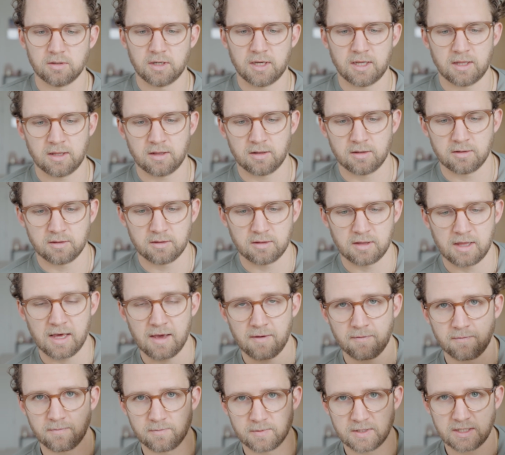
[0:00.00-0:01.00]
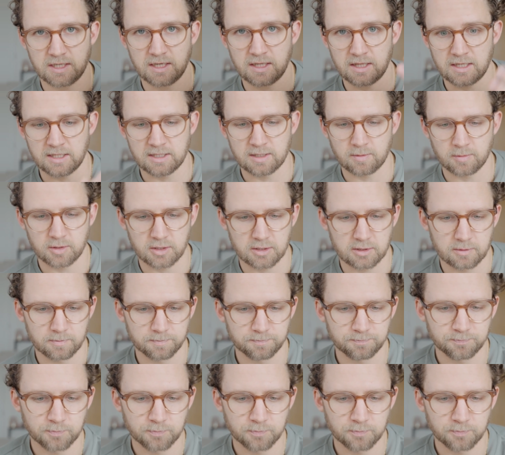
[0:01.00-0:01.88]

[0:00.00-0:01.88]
and they've seen these images.